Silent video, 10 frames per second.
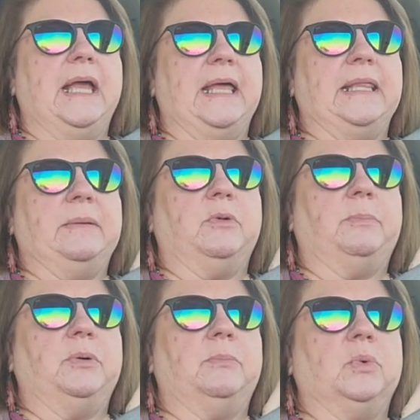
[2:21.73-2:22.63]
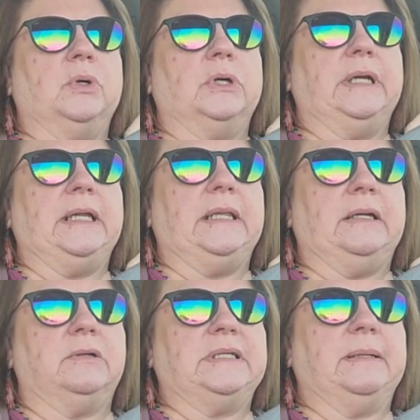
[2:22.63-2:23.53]
and then we'll put more in
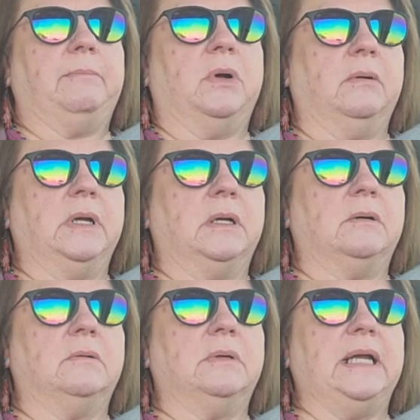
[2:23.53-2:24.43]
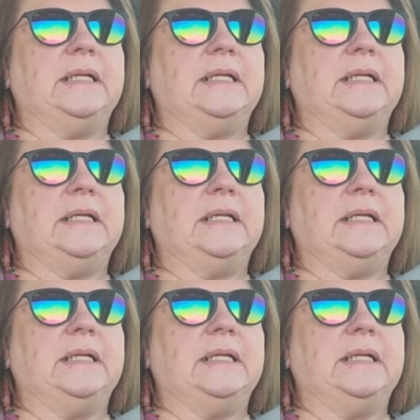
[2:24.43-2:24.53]
there tomorrow